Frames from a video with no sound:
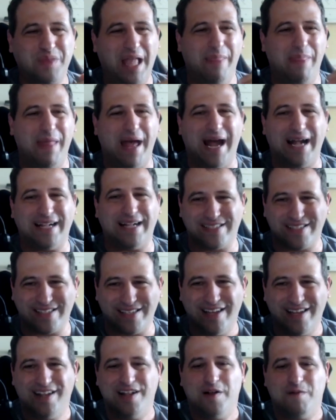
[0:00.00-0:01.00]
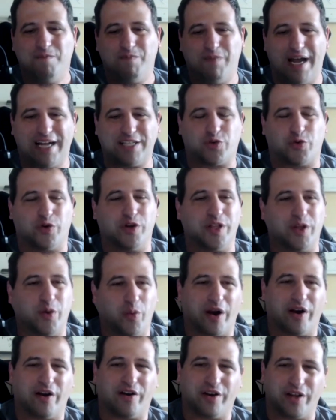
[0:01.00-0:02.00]
And that's really
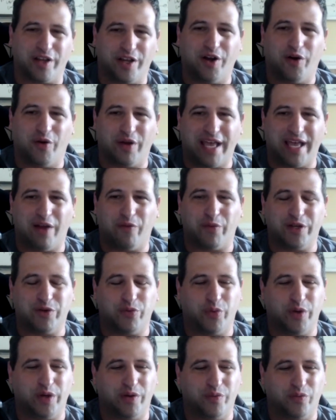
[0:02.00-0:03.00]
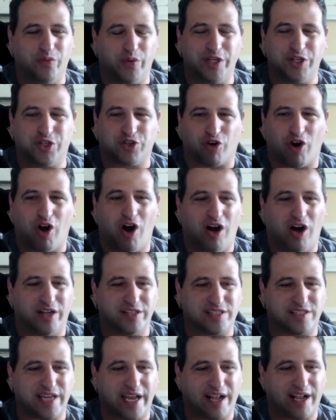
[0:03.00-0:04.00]
where, again, we draw on
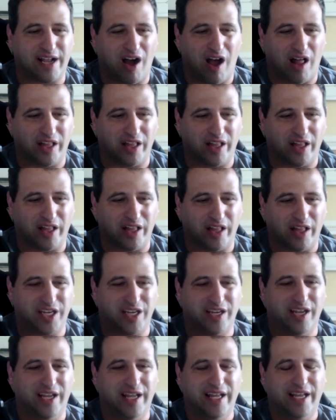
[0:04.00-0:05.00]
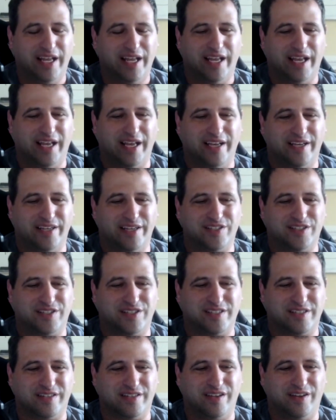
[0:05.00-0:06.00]
psychology. Is
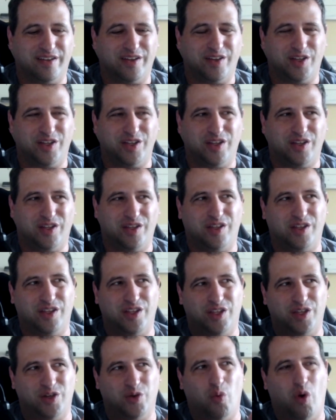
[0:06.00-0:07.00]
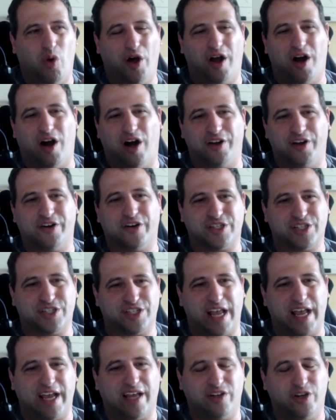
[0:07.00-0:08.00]
you want to
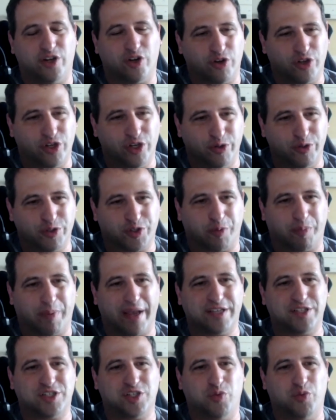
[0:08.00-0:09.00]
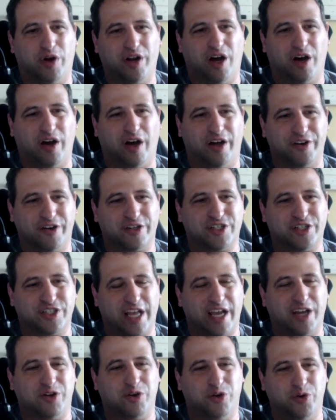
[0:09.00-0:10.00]
understand your user base. You want to
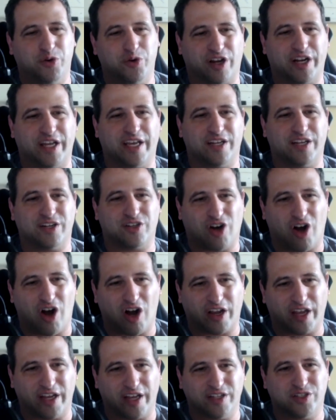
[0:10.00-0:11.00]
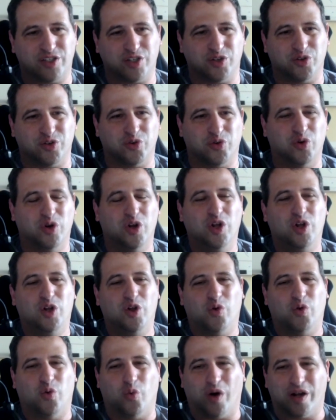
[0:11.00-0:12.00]
understand who you're targeting and talking to.
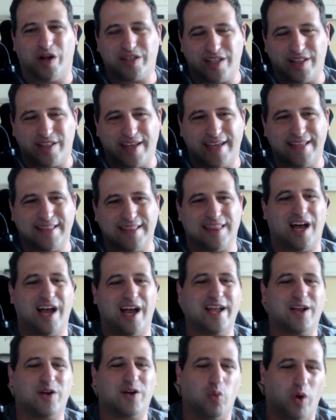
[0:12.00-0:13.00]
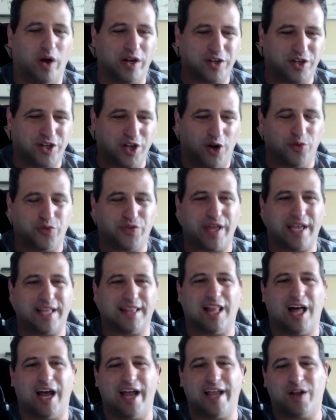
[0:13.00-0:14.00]
What do they like? What don't they
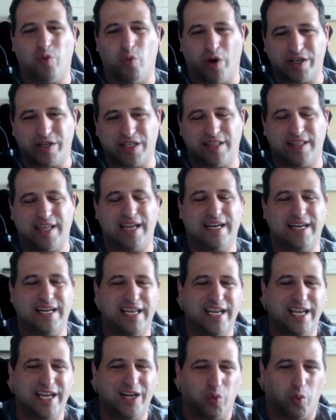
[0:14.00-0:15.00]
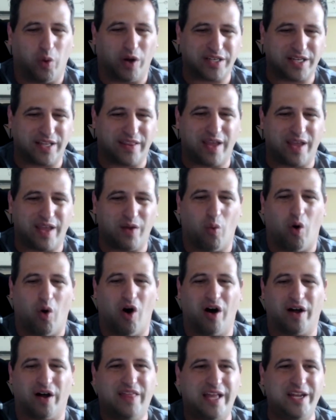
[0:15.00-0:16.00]
like? What do they need? What do they
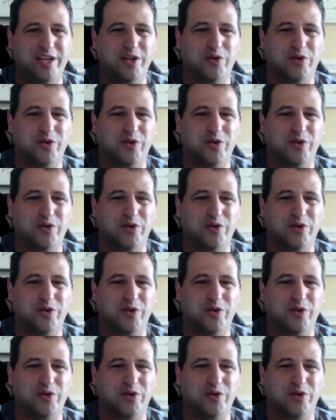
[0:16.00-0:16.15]
want?